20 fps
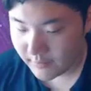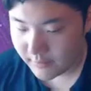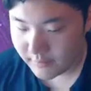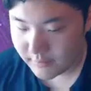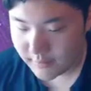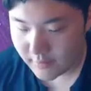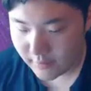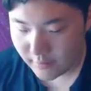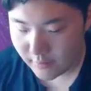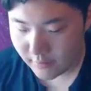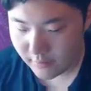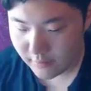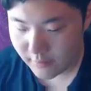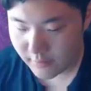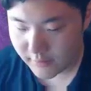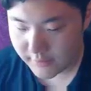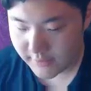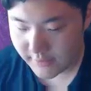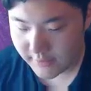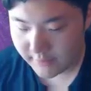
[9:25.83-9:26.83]
So
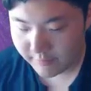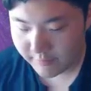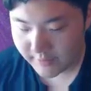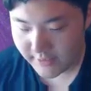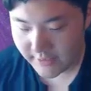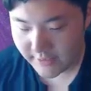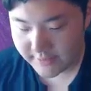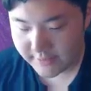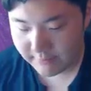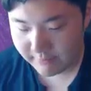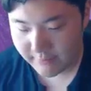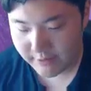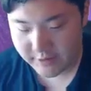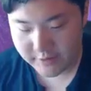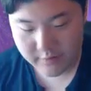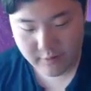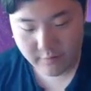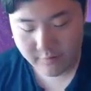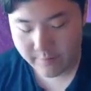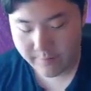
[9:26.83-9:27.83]
Kartana protects and we
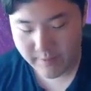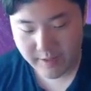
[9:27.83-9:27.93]
just go for